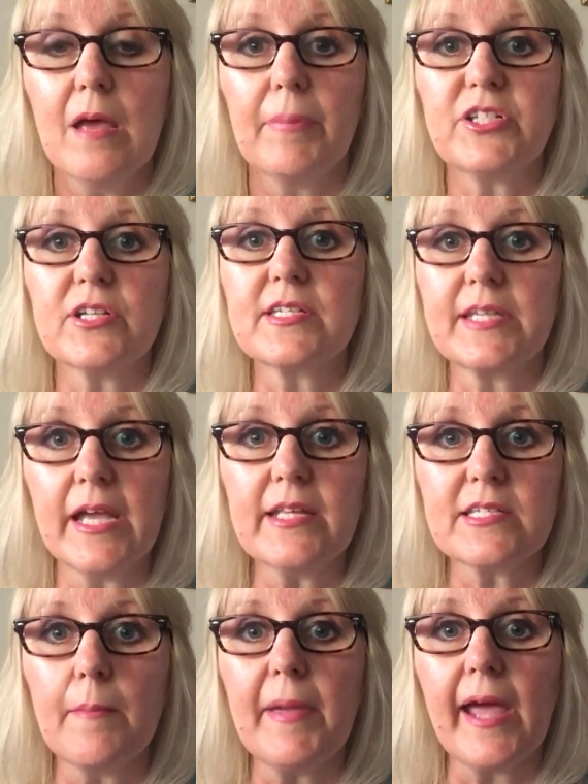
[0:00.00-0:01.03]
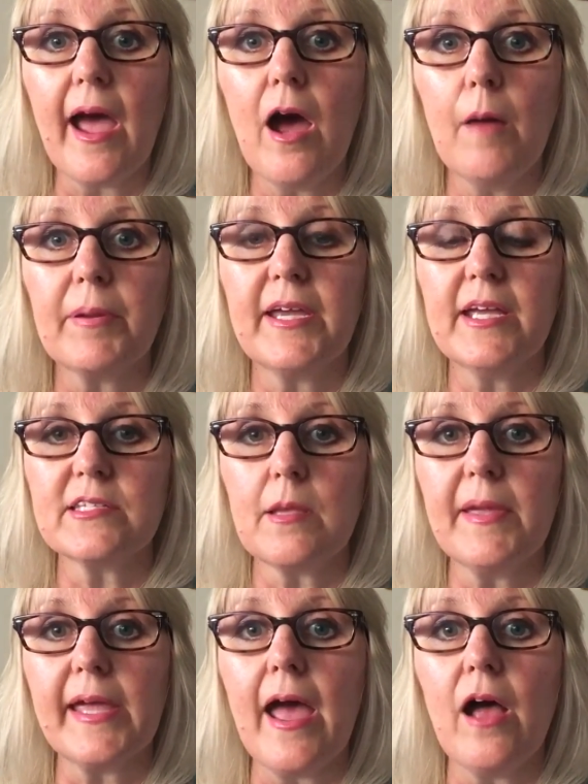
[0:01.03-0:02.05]
but just get something up, get
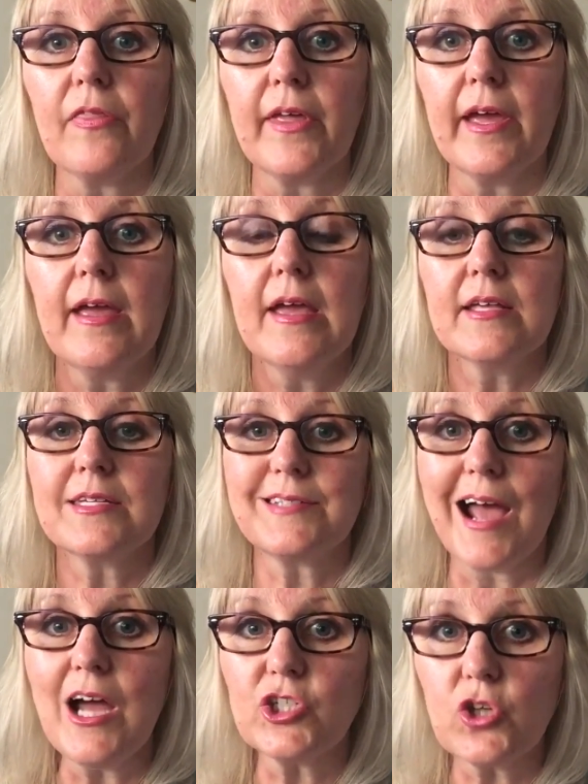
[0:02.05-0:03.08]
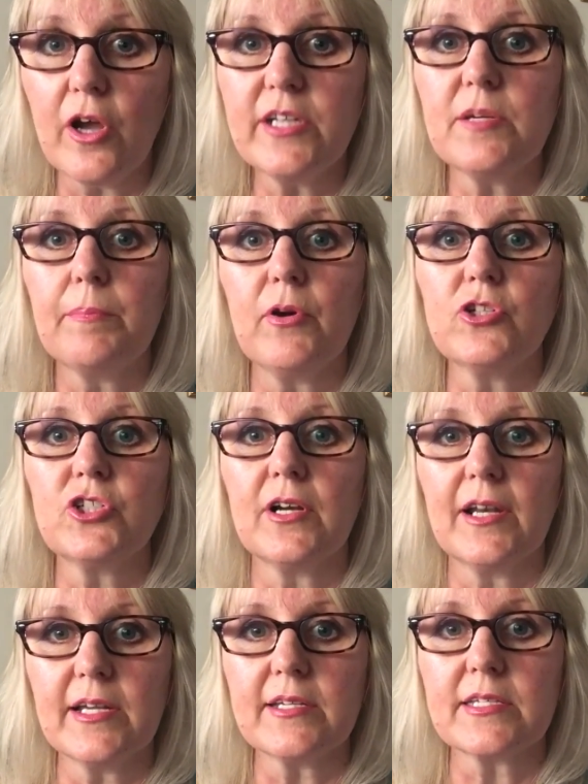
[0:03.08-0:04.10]
something out there, start trying to build your
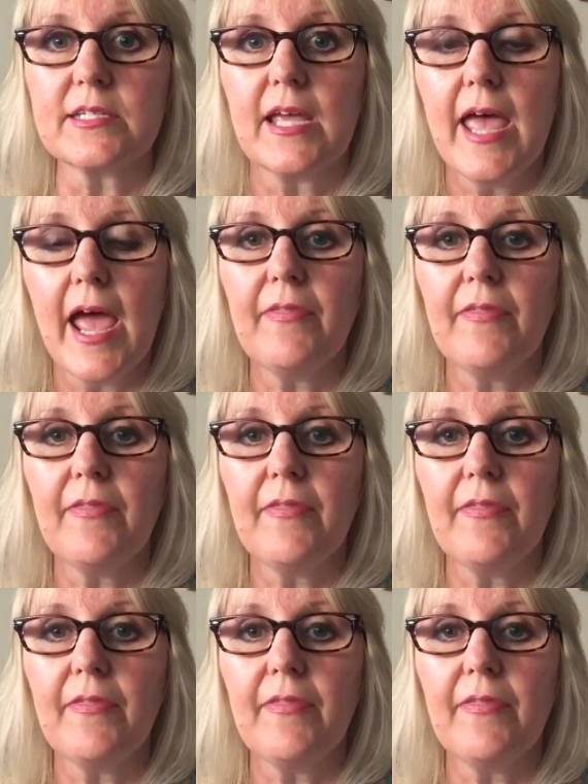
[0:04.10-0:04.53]
list,